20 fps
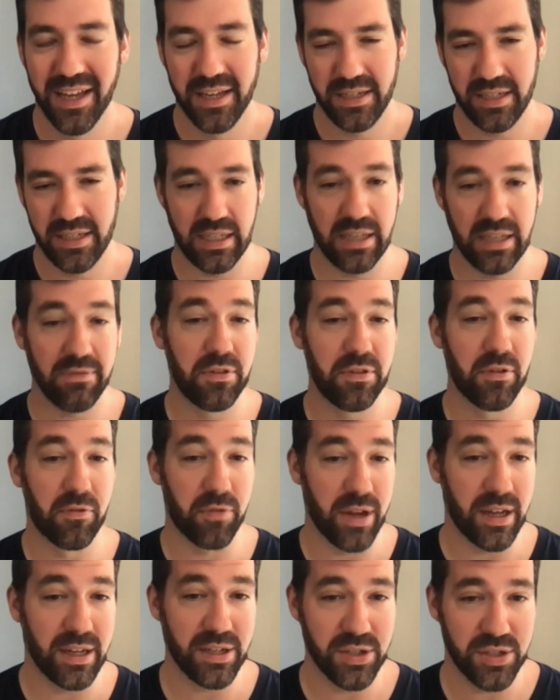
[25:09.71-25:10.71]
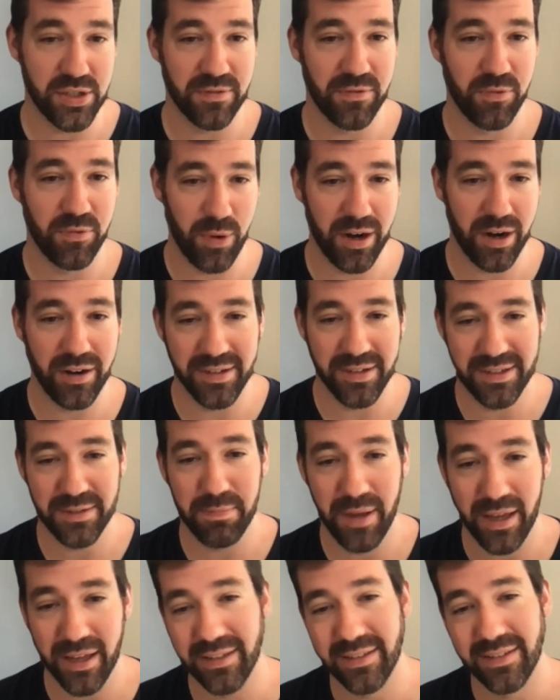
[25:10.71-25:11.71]
to give the range of where it
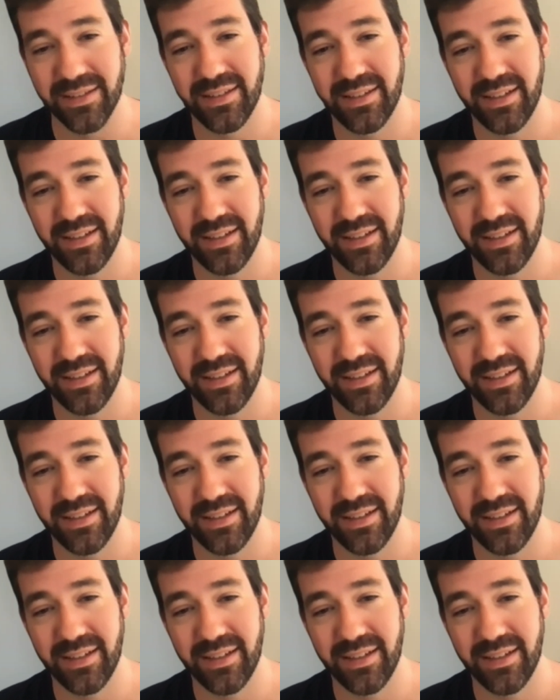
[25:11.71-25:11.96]
depends.